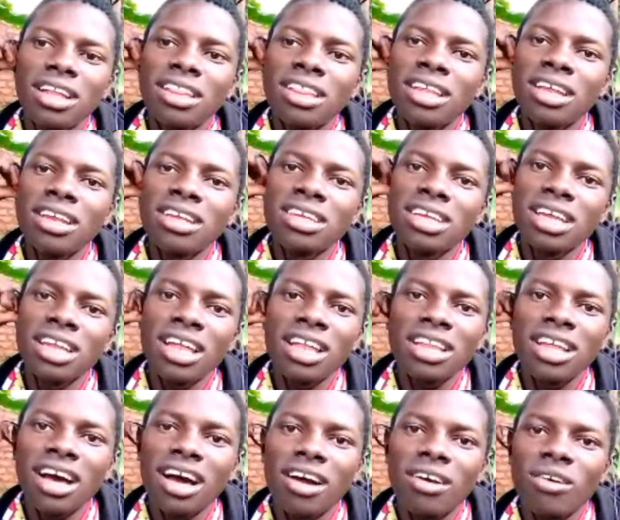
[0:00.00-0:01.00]
There is
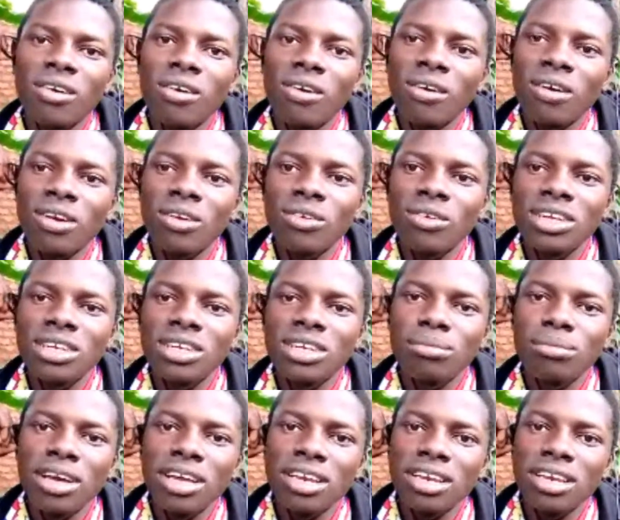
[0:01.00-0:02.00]
another alcohol which is
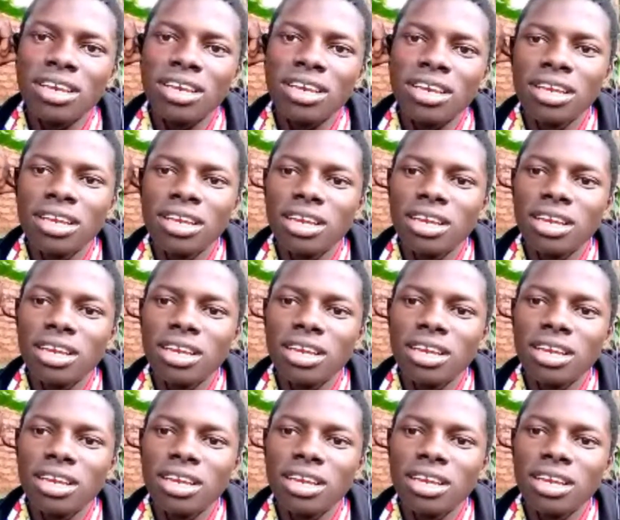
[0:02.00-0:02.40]
made